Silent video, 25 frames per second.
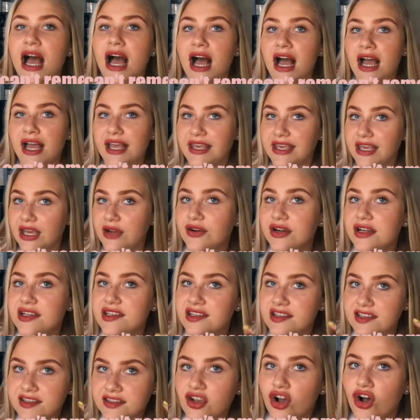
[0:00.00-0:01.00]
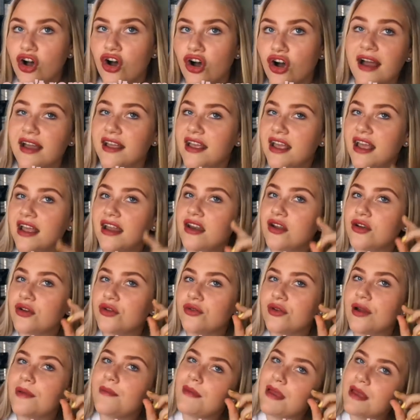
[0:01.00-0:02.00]
I hear a song, I can
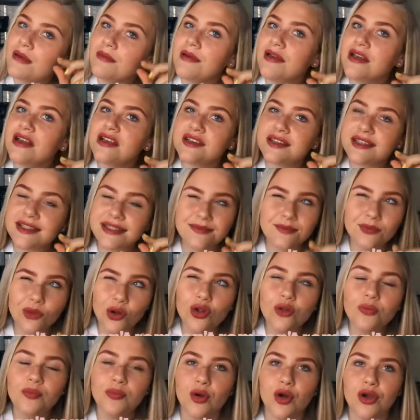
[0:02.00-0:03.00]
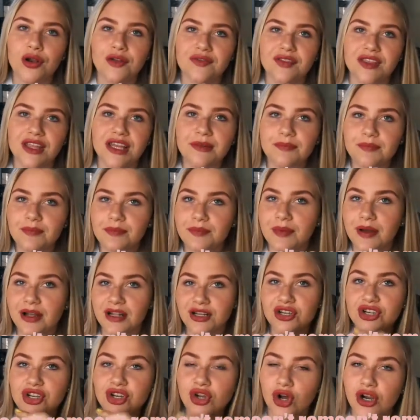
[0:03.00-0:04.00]
remember a small part of it,
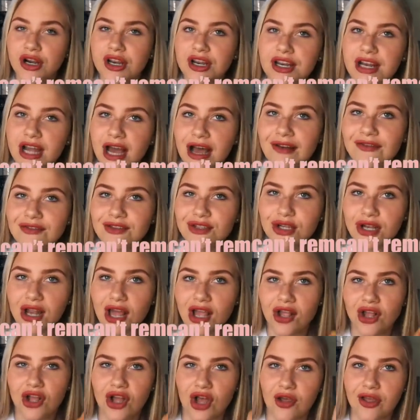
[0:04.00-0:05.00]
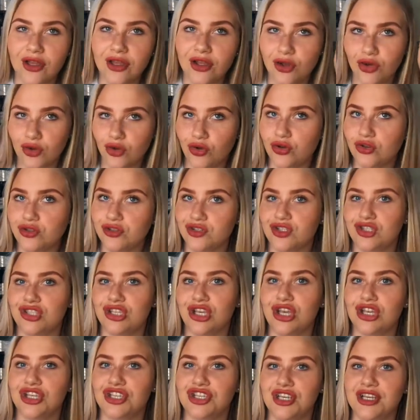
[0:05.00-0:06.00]
but not enough to like go and Google
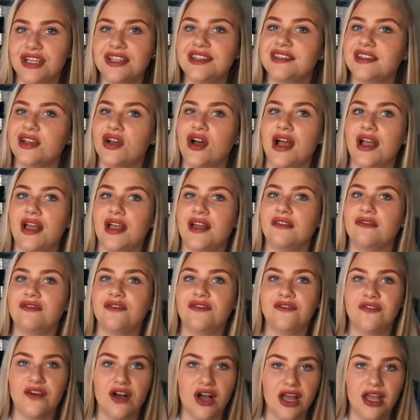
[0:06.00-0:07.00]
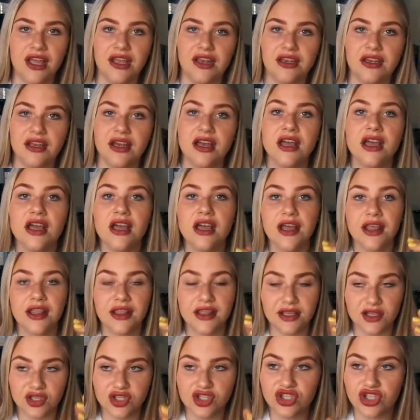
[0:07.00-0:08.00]
search it so I can find
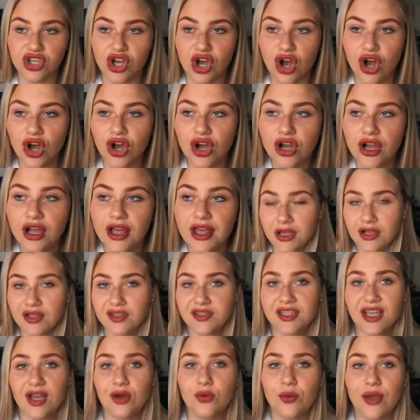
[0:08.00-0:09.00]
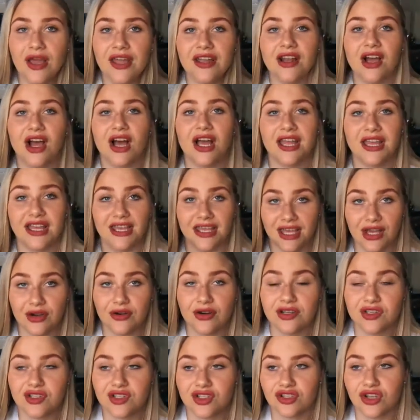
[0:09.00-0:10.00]
the song. So when I
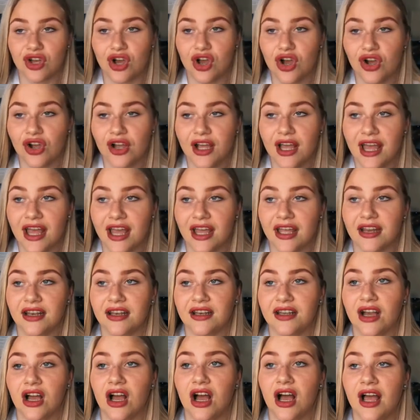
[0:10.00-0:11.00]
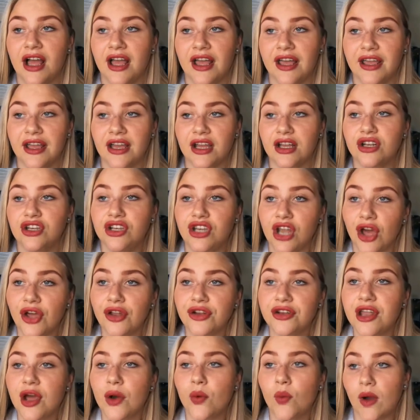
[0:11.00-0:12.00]
hear a song and I
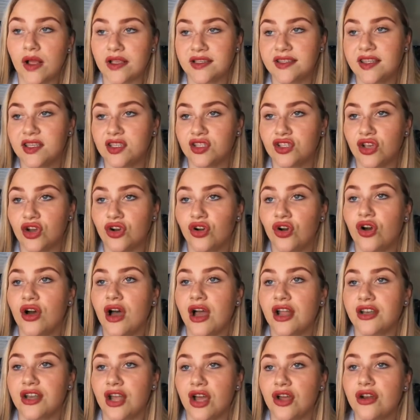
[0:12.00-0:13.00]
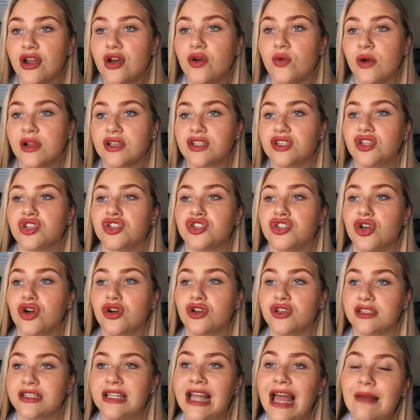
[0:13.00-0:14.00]
don't know what's the song, or I don't know what's the
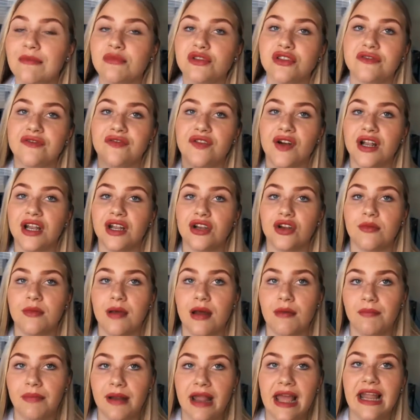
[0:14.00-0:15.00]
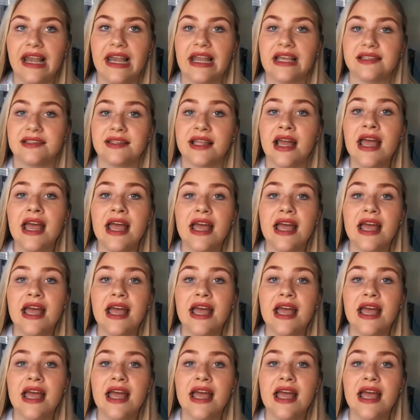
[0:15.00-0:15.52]
song's name to find it on my playlist,